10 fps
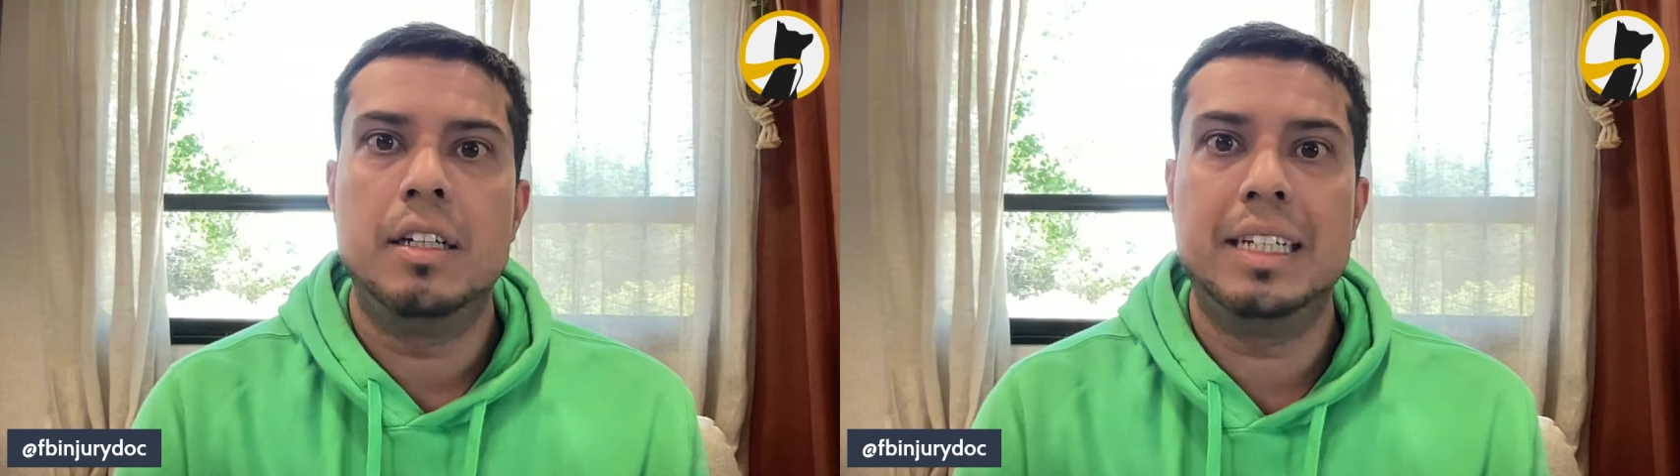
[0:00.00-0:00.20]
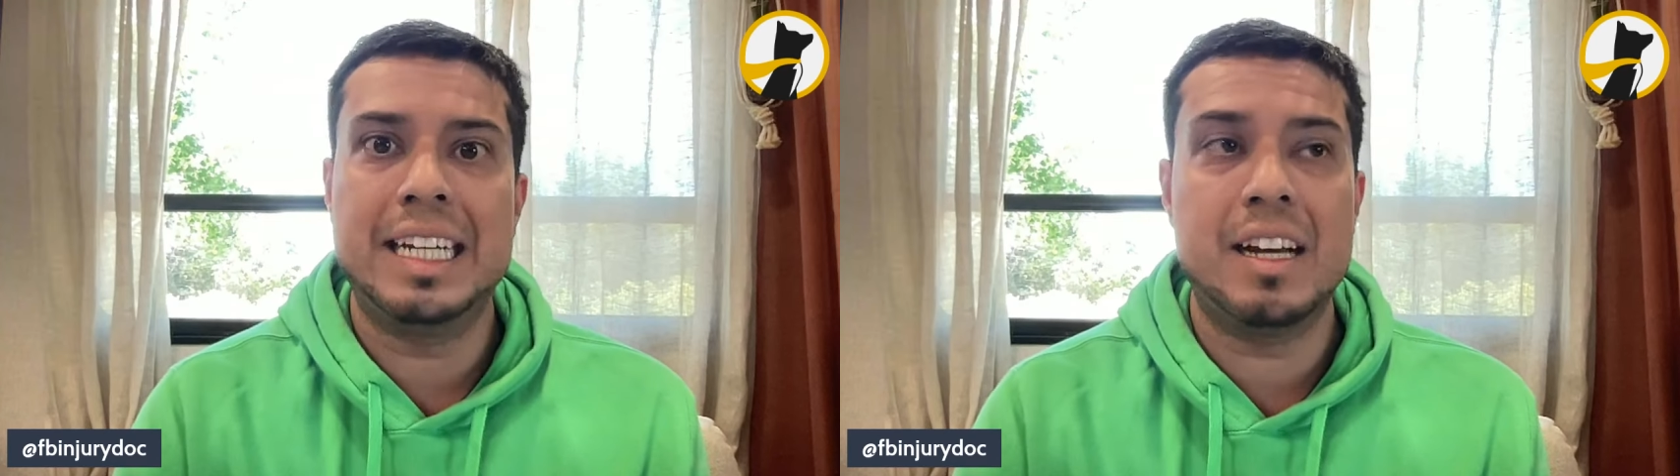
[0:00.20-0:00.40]

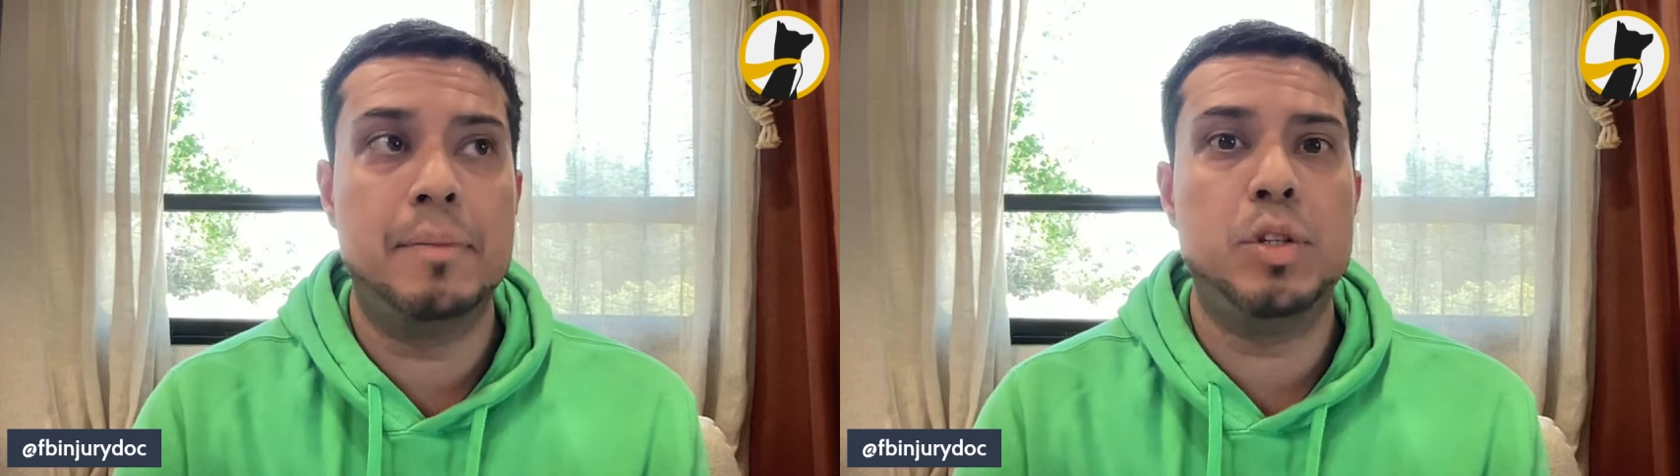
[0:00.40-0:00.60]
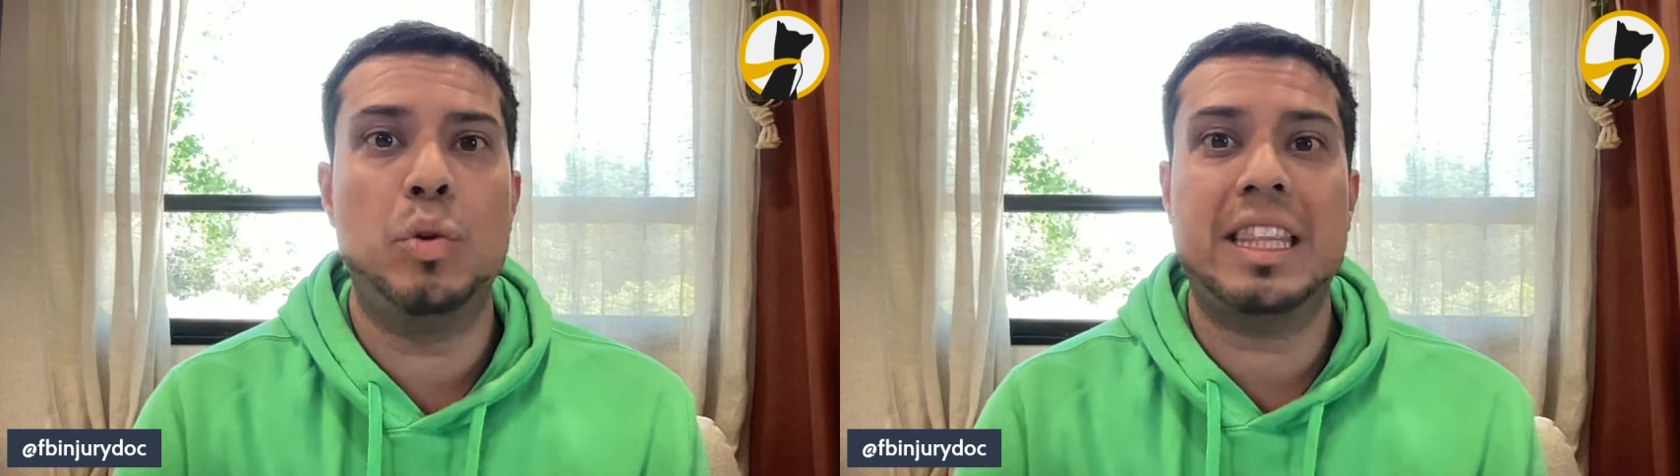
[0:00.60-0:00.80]
Get
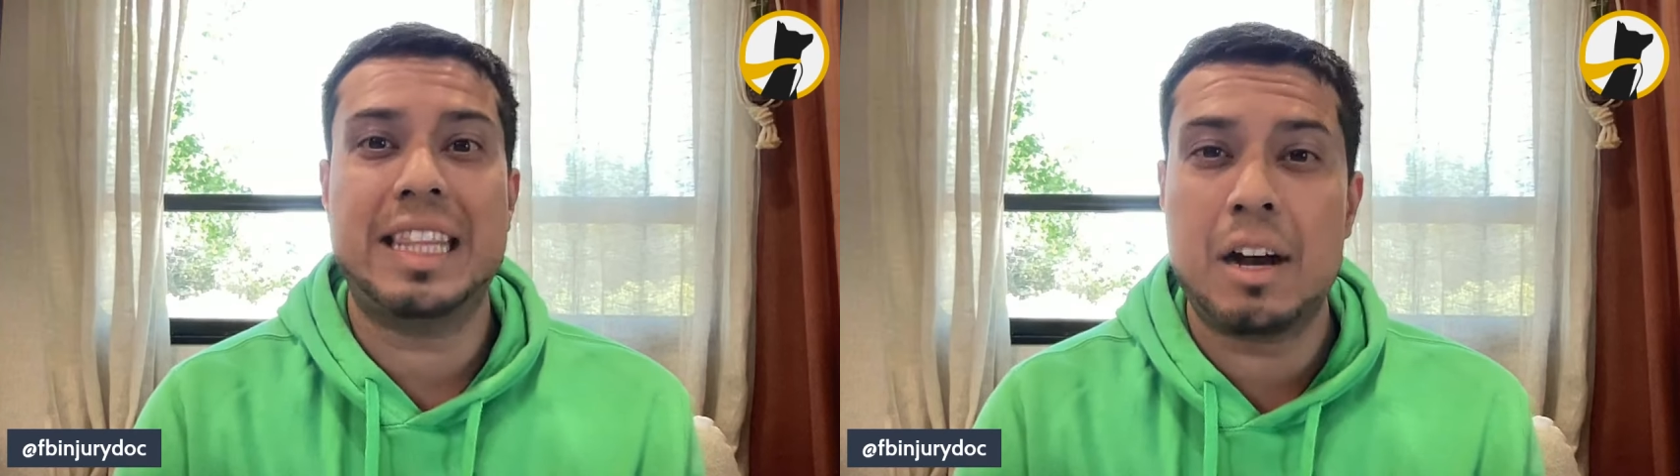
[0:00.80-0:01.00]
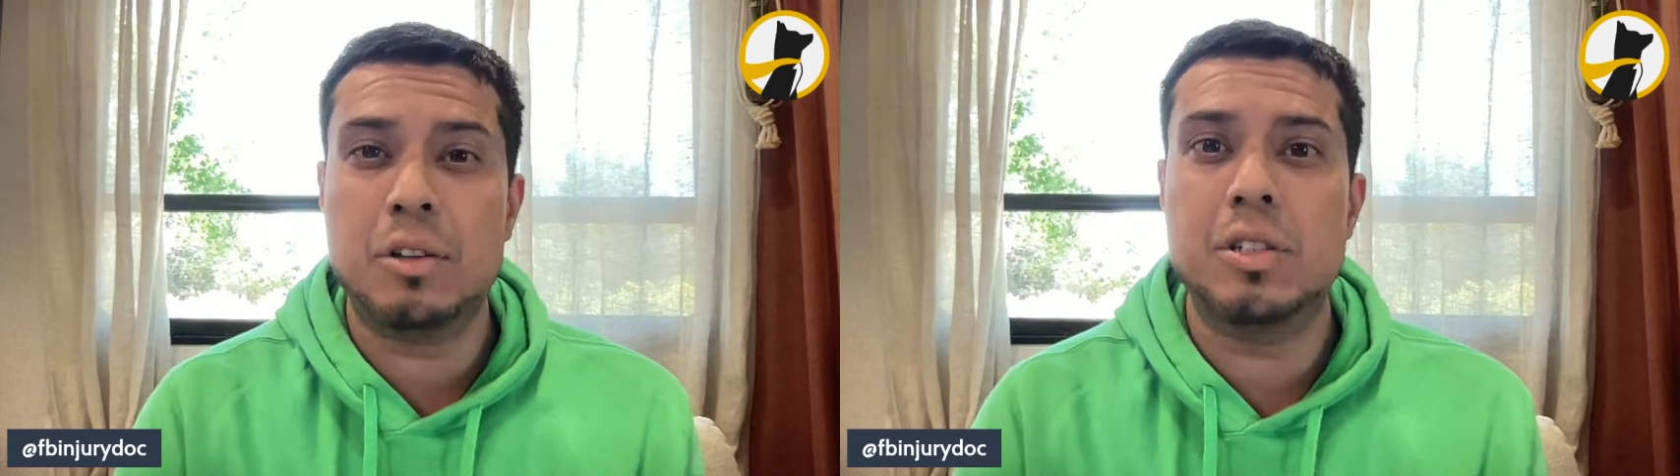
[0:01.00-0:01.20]
up to
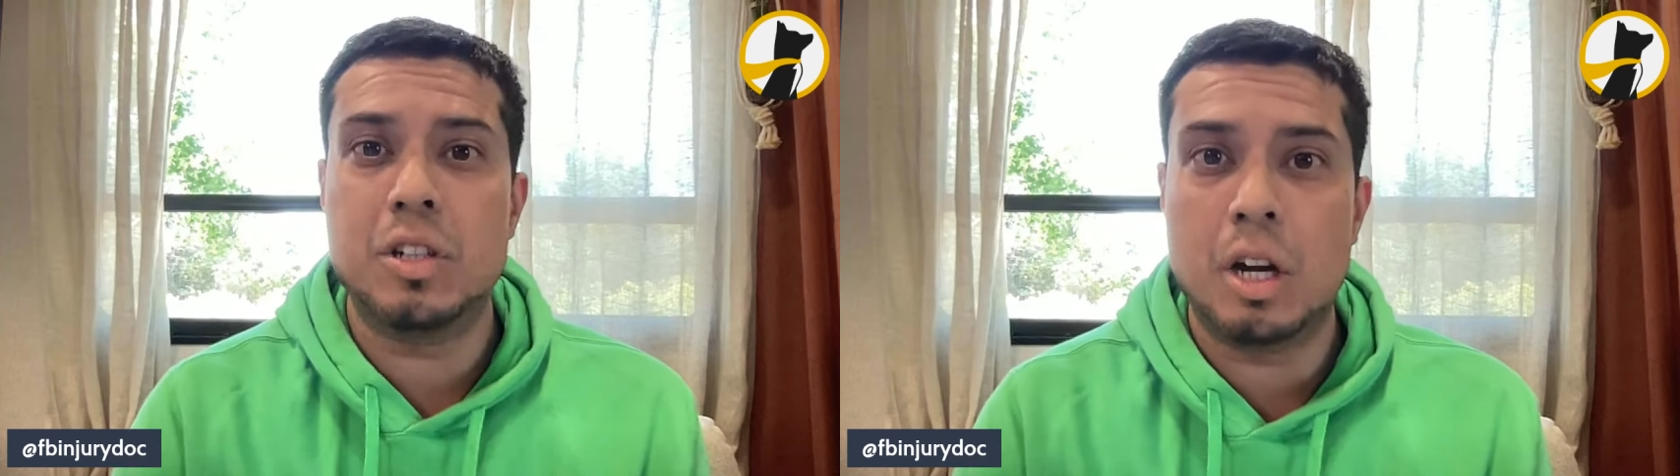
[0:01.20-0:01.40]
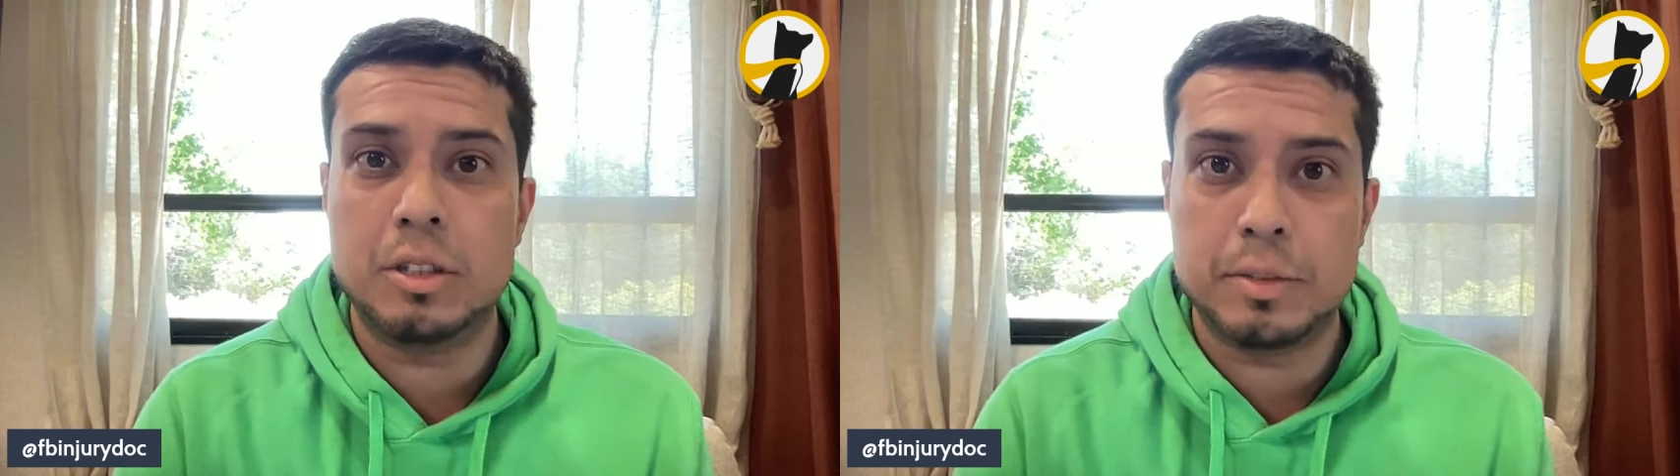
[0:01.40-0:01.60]

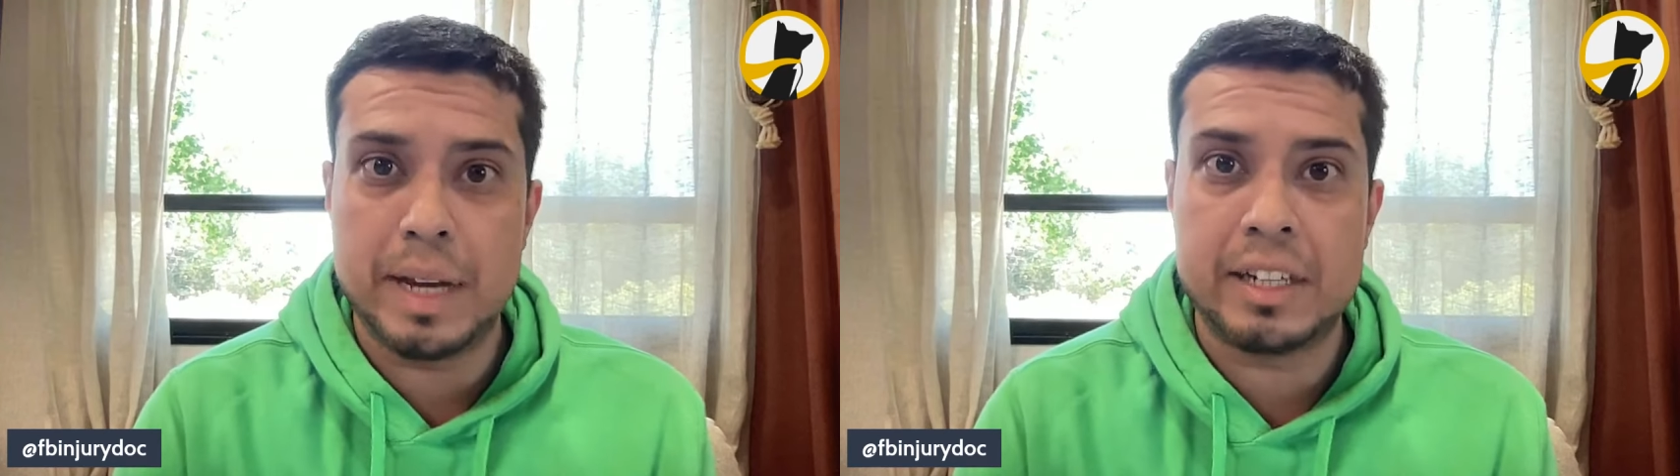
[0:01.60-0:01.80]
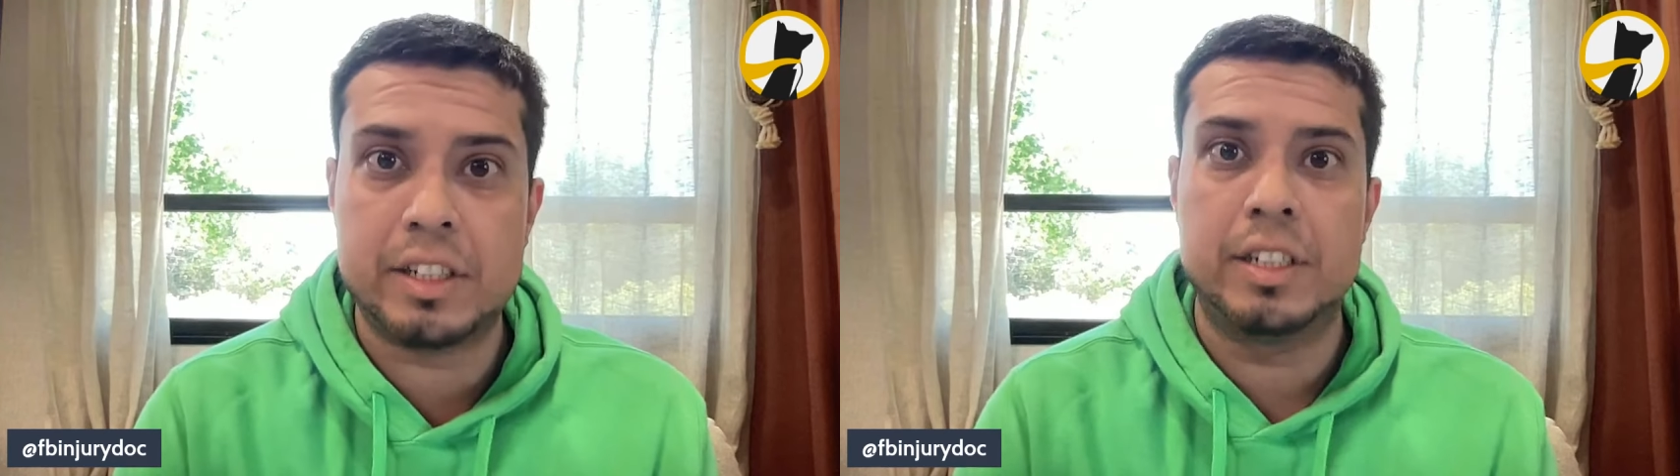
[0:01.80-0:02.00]
$1,000
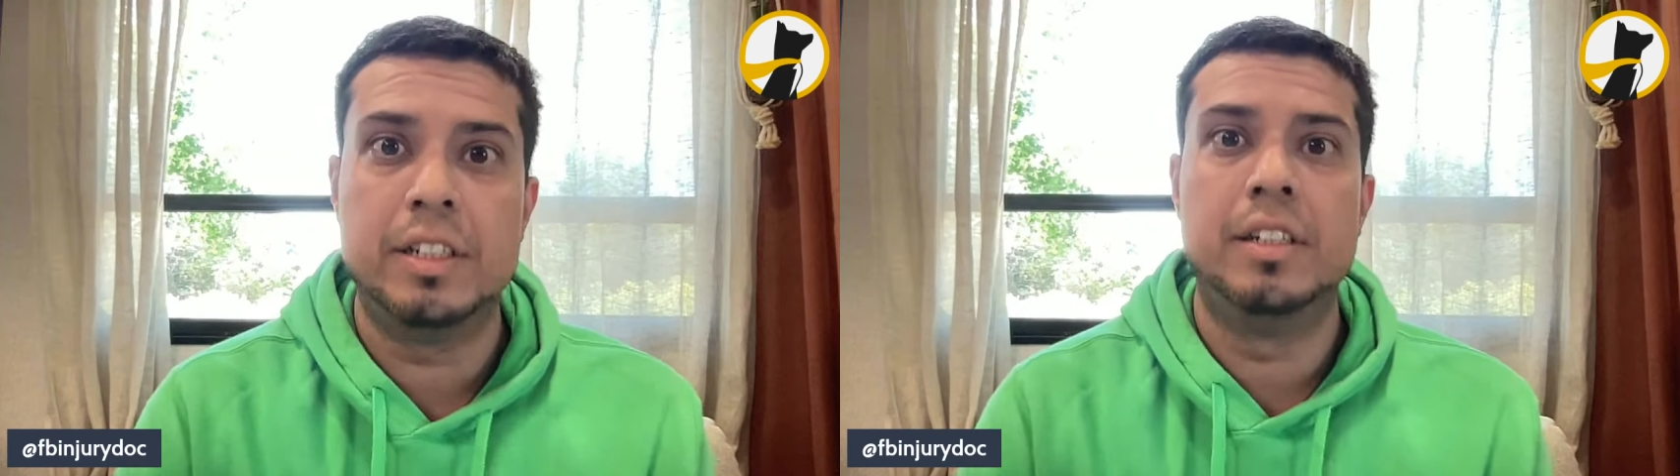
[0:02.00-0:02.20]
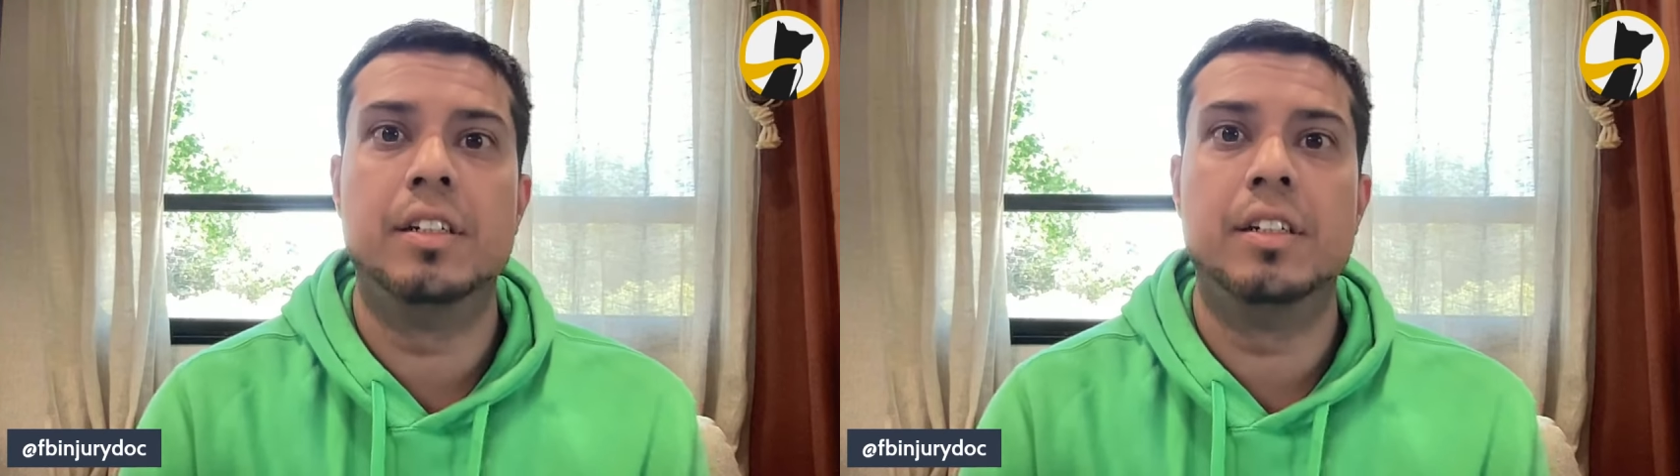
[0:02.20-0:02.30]
matched.